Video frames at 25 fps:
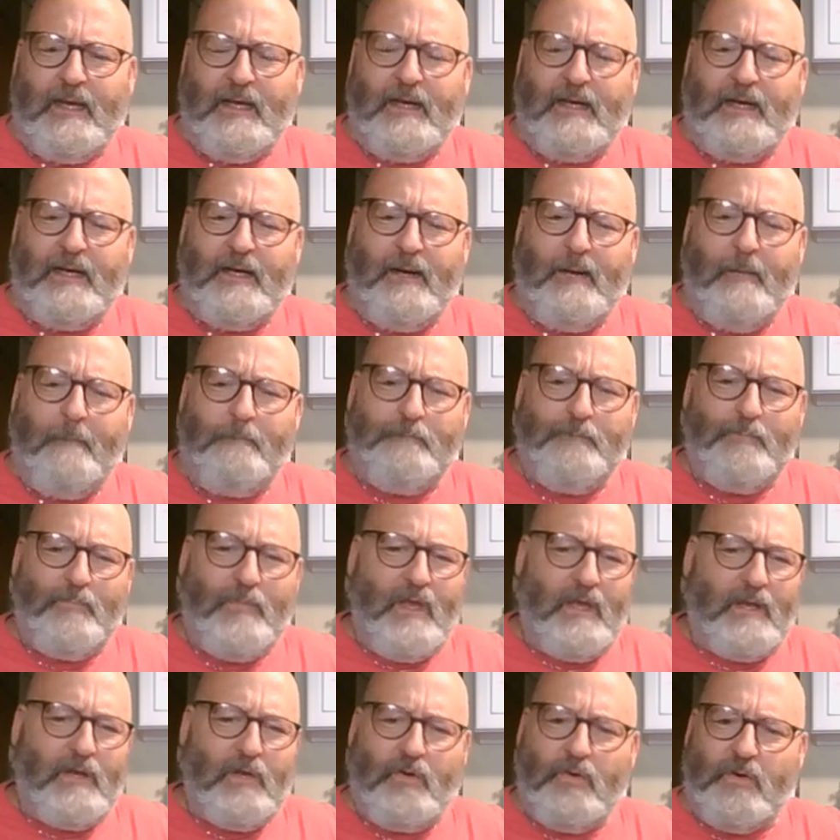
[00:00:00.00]
Um,
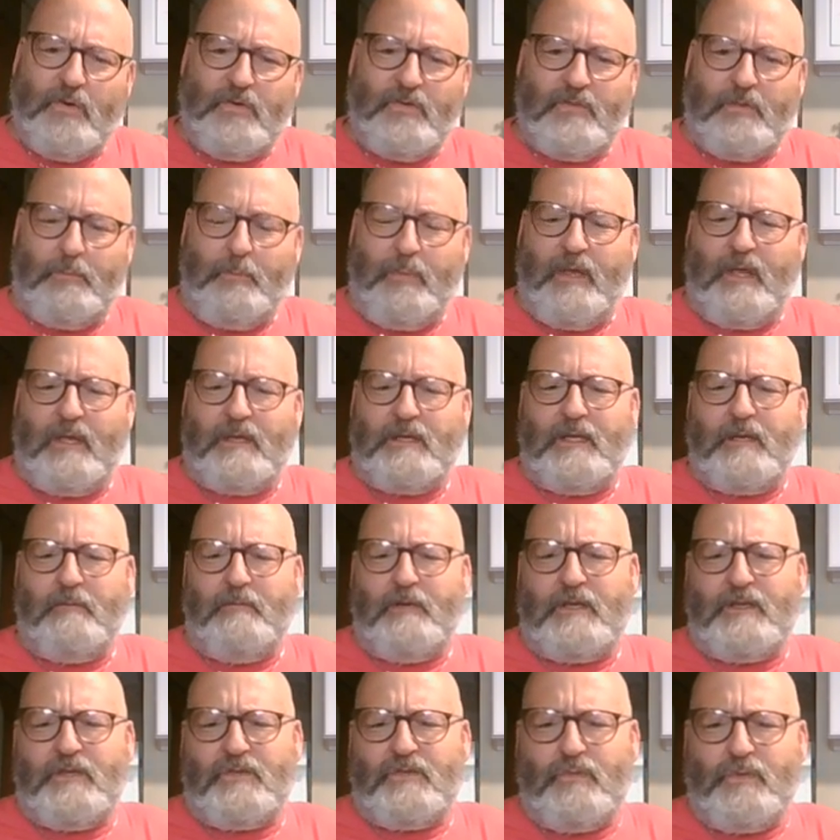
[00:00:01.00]
and of course, the
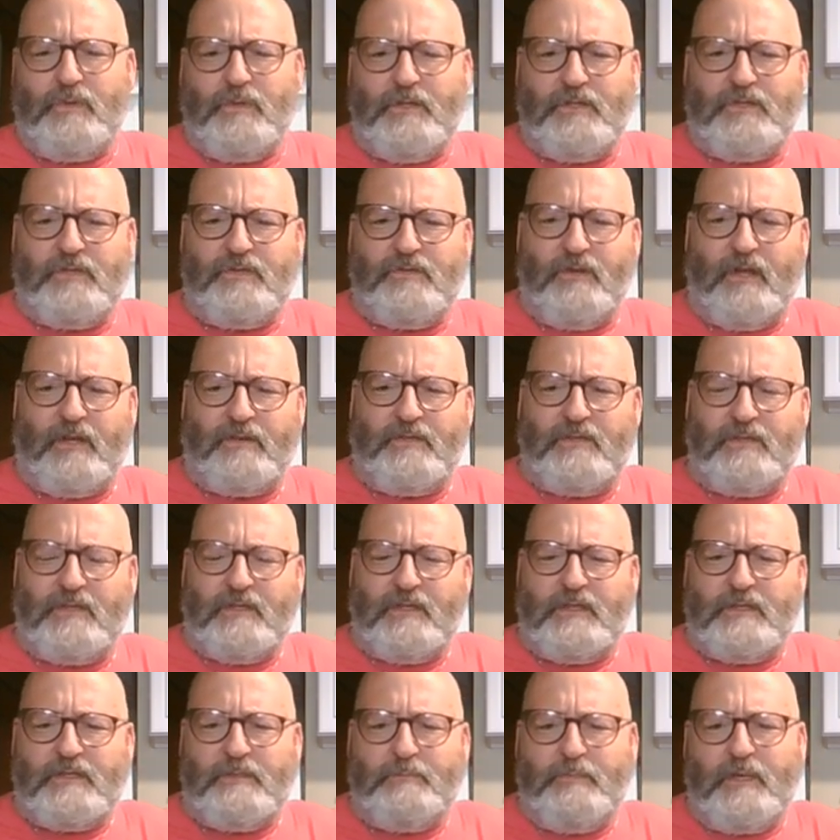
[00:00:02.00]
pandemic has really stressed
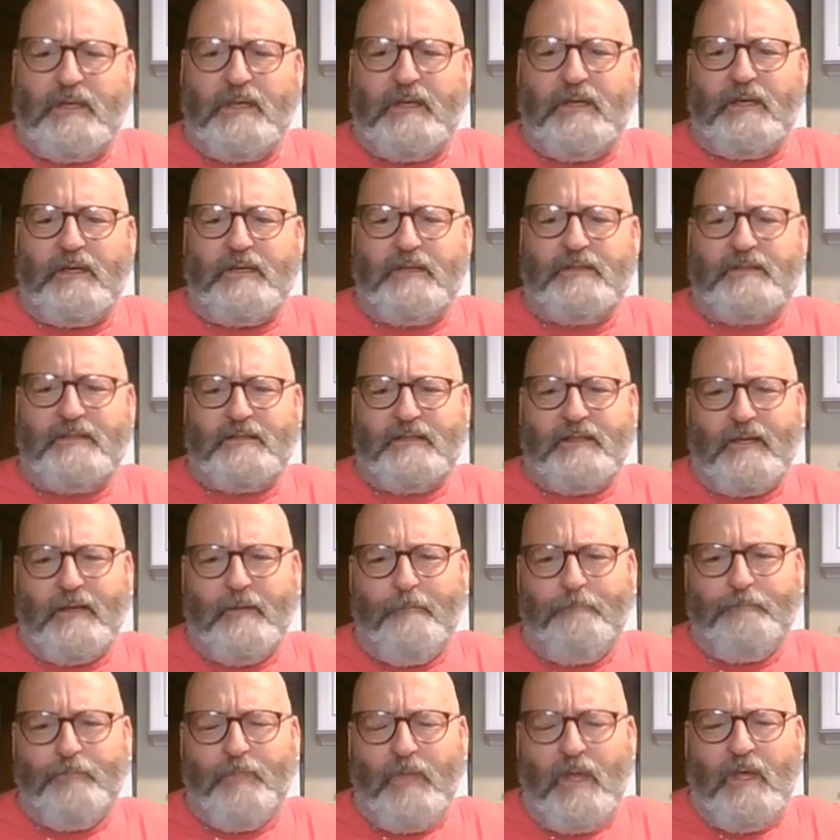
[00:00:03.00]
this because
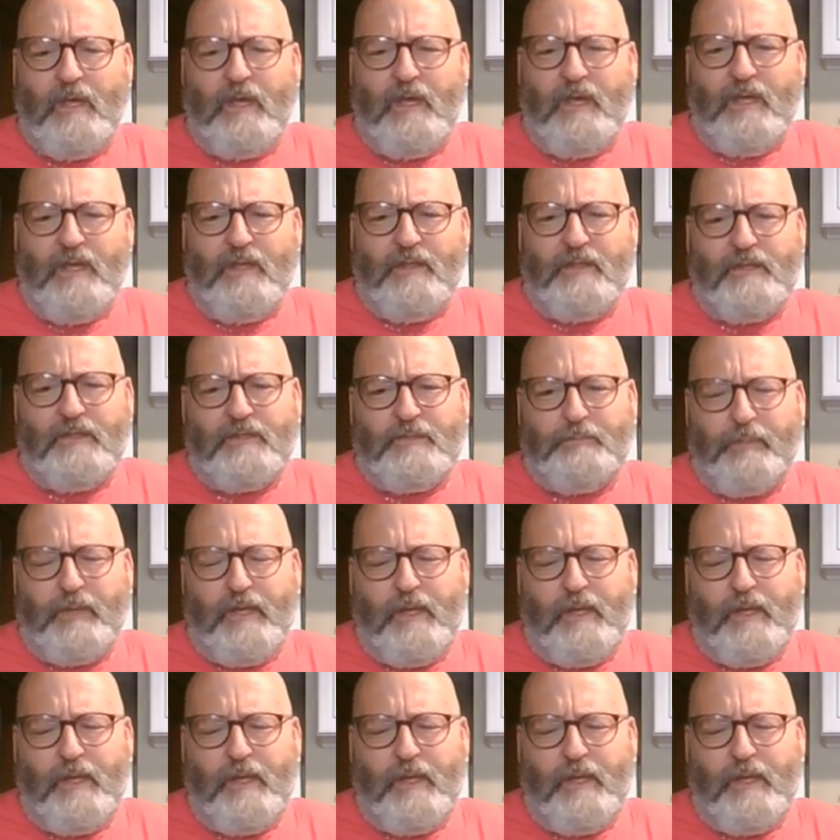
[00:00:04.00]
um, these